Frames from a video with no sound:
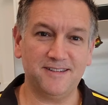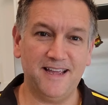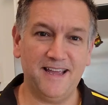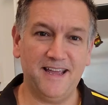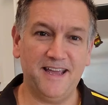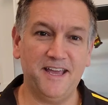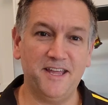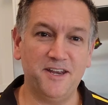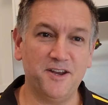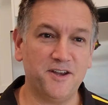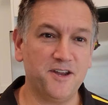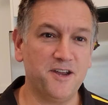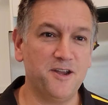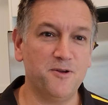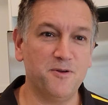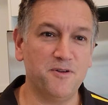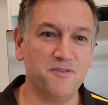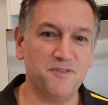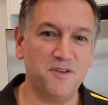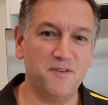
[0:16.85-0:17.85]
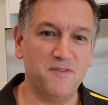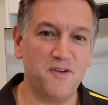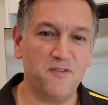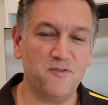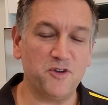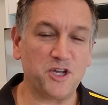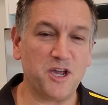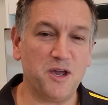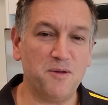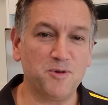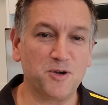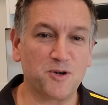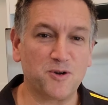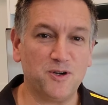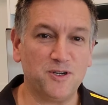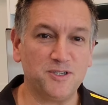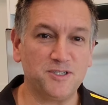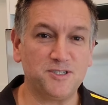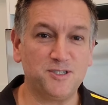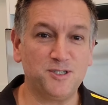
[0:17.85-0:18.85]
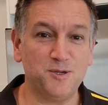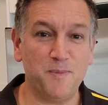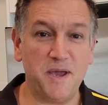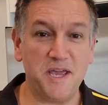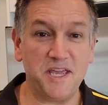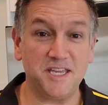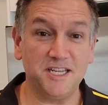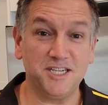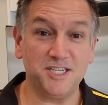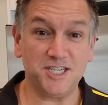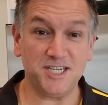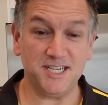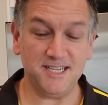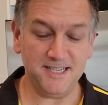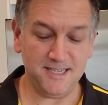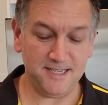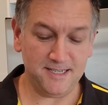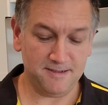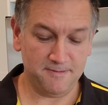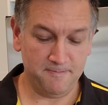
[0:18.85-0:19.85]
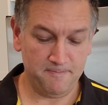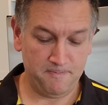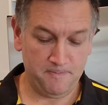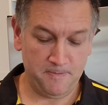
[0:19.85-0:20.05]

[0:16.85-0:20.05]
And I don't know if you've ever come across Jamaican cheese